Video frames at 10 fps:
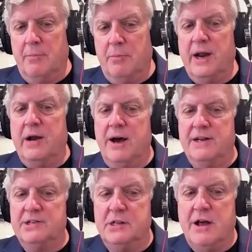bring on
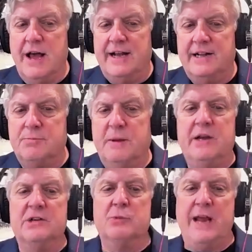as clients,
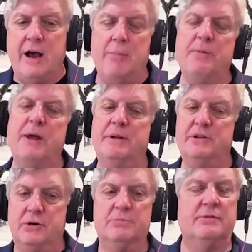because we help them in
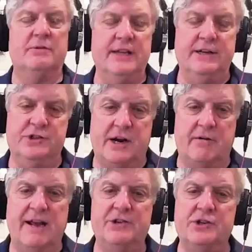terms of lead
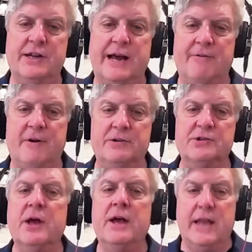generation
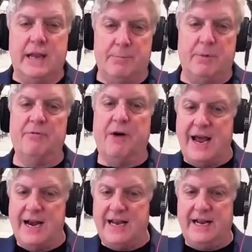efforts in
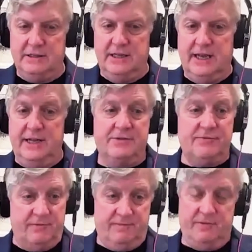providing leads,